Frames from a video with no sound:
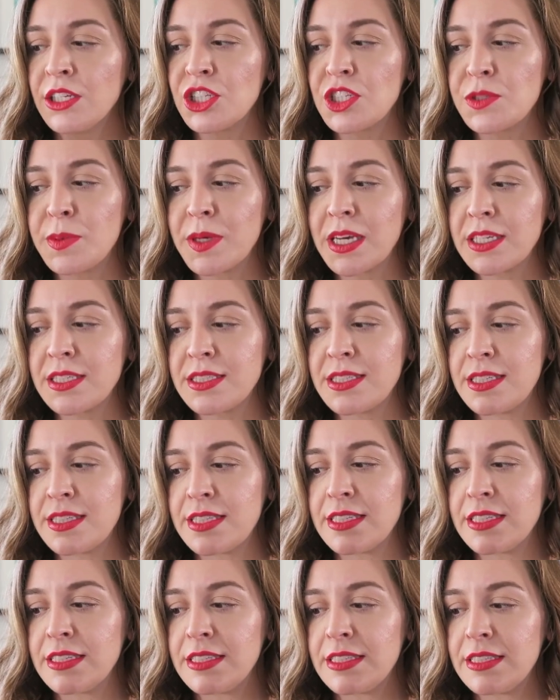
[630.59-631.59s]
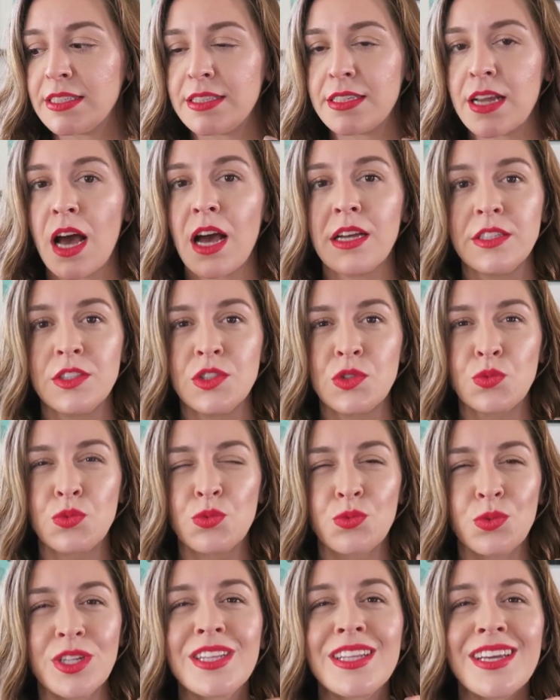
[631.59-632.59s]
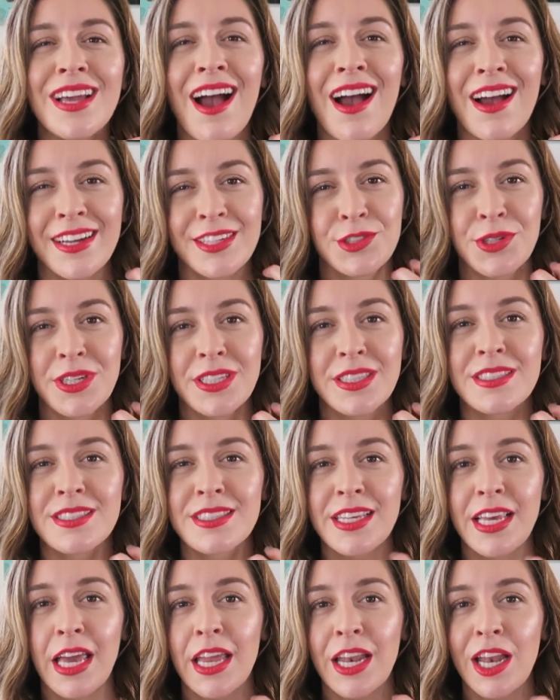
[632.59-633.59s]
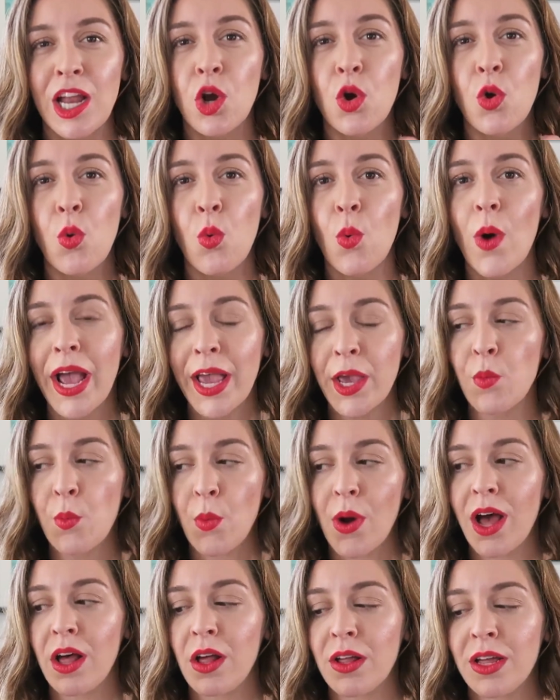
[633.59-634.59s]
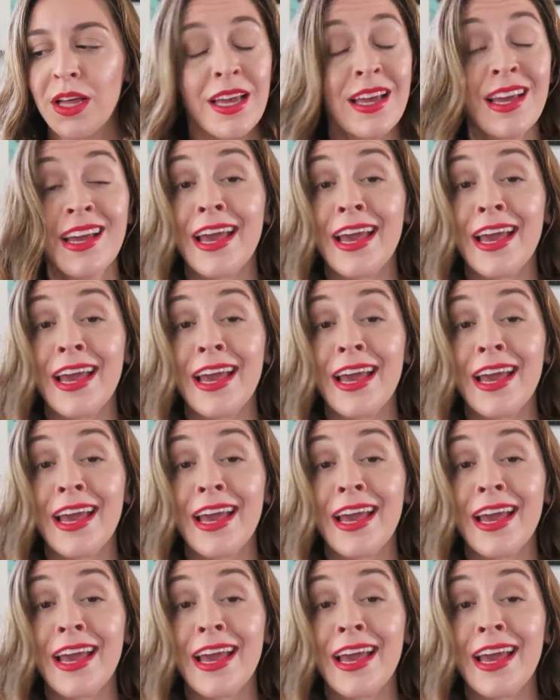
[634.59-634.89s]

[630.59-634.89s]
just because this does really hydrate the skin quite well.